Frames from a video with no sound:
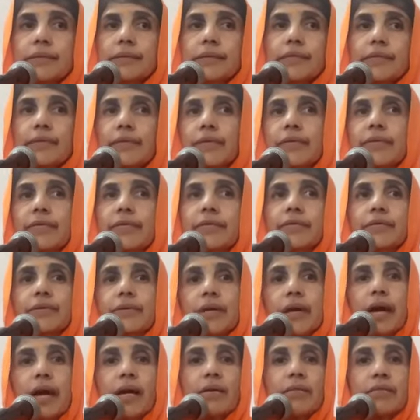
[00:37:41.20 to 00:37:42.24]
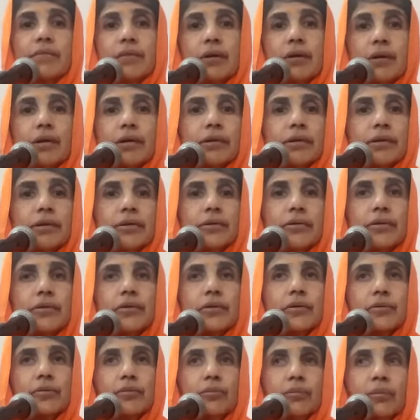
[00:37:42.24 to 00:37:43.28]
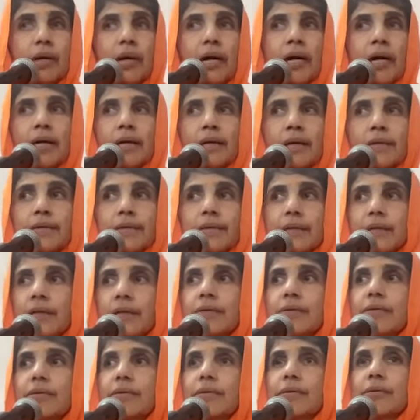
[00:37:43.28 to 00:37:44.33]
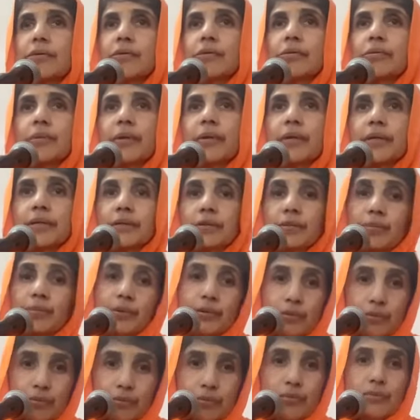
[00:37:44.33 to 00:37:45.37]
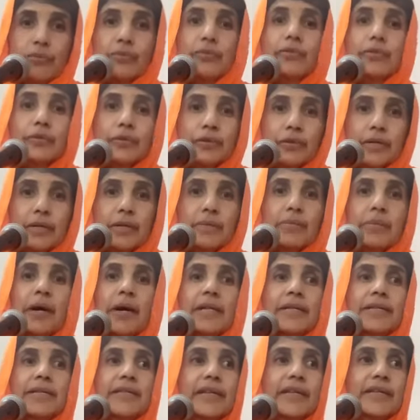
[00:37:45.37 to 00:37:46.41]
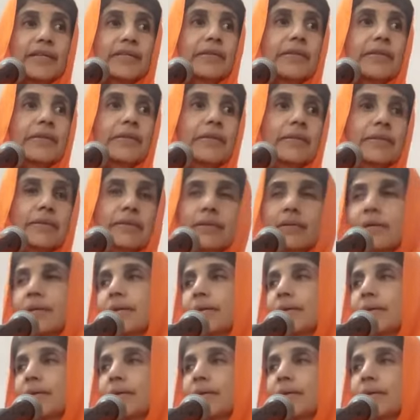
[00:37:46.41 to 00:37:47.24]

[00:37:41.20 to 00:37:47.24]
Even if you say, I want to go to Mars, I don't know Mars, but you do know that Mars exists.